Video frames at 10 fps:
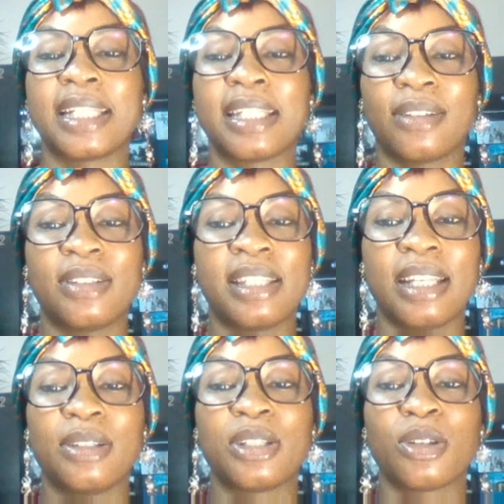the second
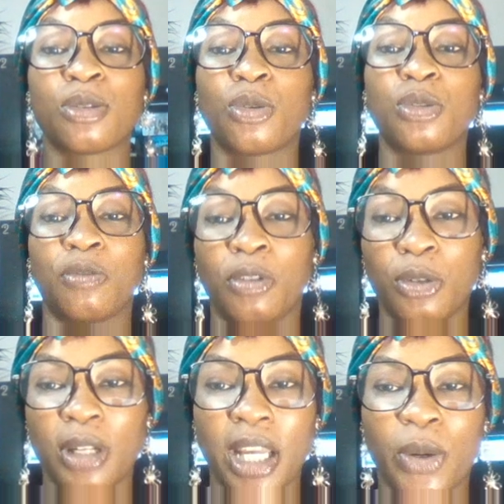cell is also going to
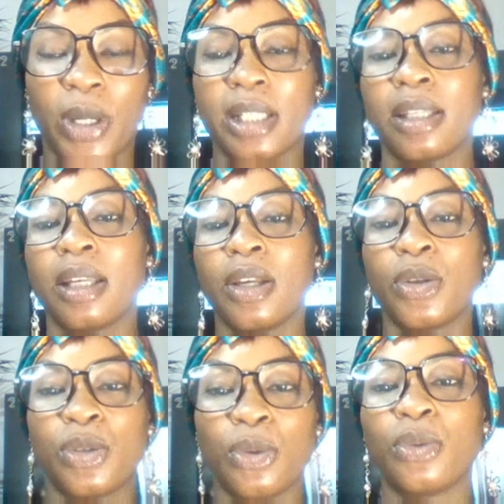follow likewise.
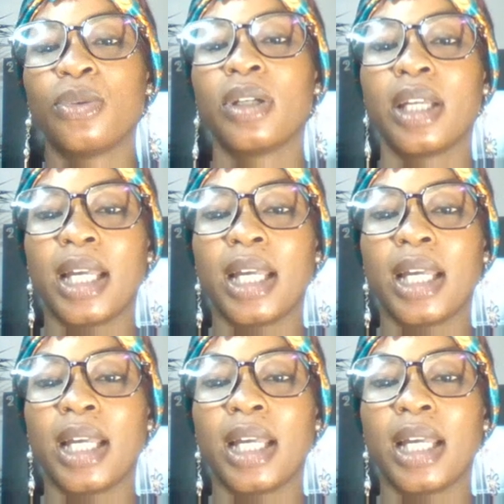So